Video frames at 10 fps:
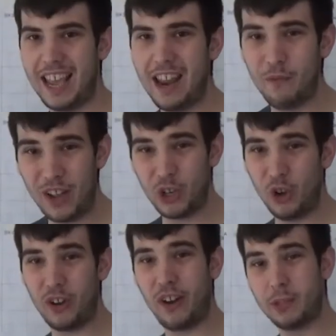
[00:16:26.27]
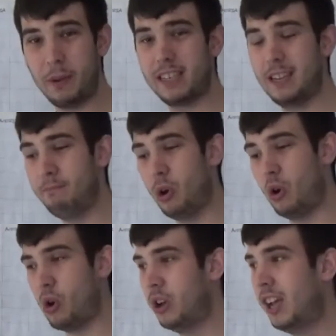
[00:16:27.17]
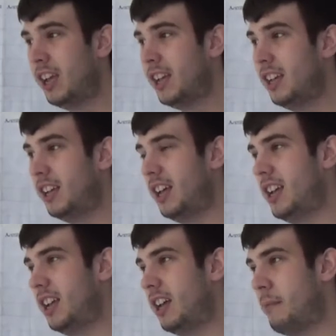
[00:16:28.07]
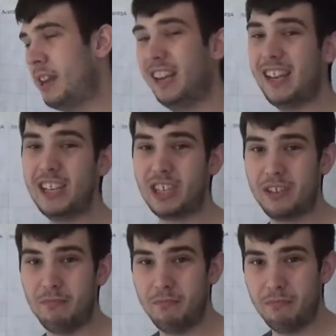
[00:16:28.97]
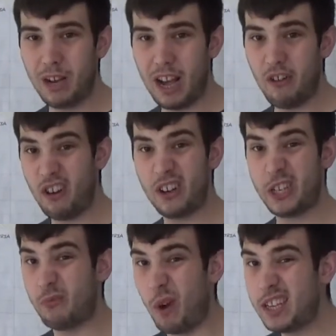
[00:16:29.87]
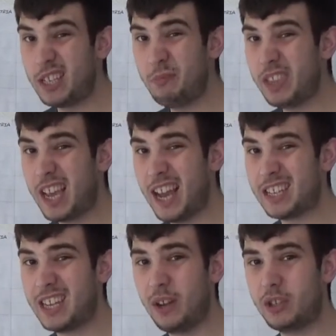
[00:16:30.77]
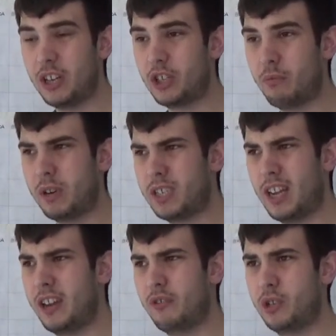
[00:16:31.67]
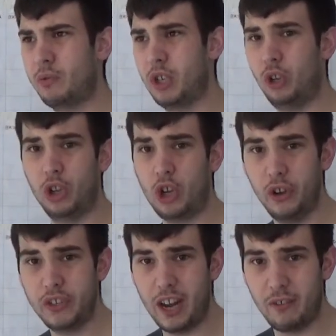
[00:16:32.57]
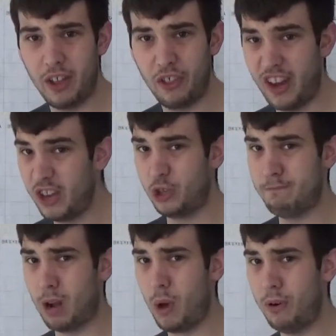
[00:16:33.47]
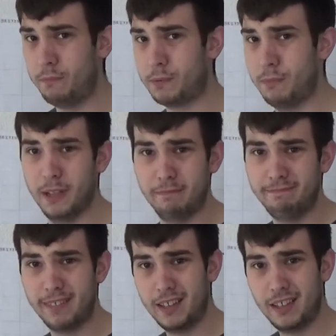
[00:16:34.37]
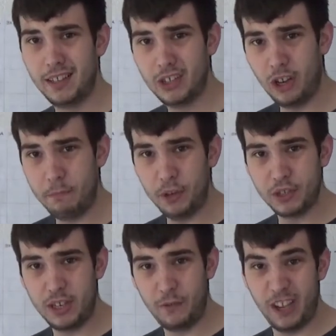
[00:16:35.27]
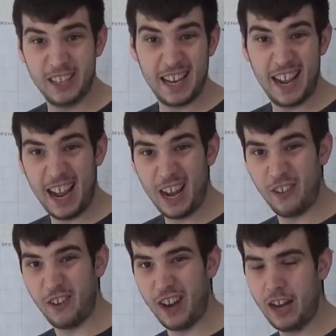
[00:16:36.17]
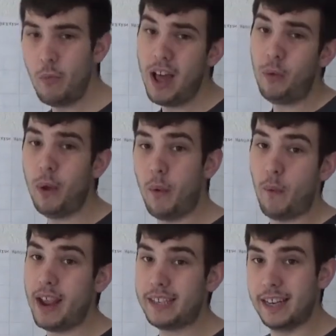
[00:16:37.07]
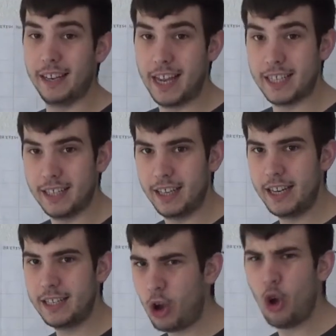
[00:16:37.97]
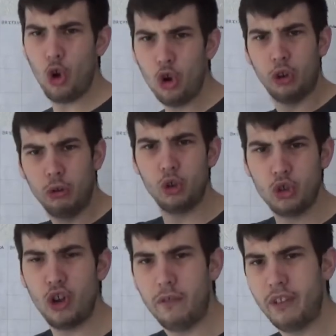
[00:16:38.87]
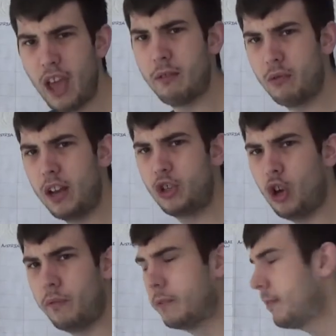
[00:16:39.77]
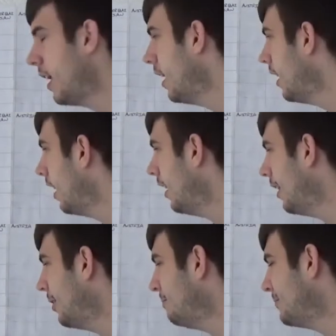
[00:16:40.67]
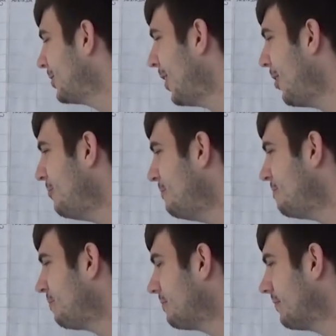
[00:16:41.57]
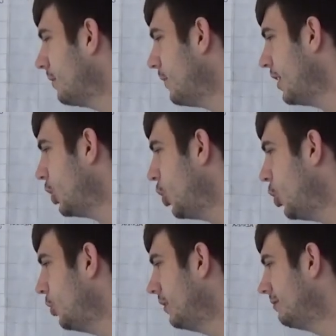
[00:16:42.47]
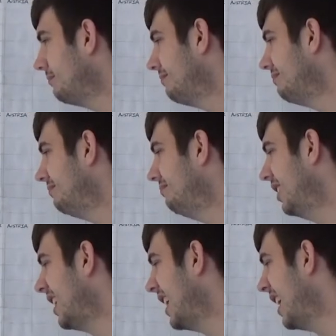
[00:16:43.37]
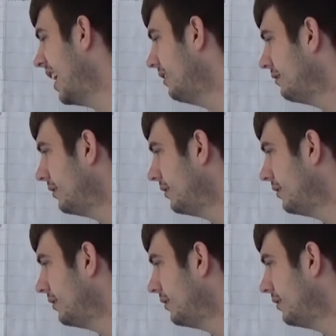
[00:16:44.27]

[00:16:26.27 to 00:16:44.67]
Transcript: Again, Vandoorne are expecting more. Uh, I mean, at least McLaren are actually racing with cars now to actually retire as a result of contact rather than engine blow ups, but it's only positive you can take out of it, really. Well, we were racing, lads, at least. Oh, good, good stuff. Yeah, really chuffed. Um, so, Vandoorne, yeah.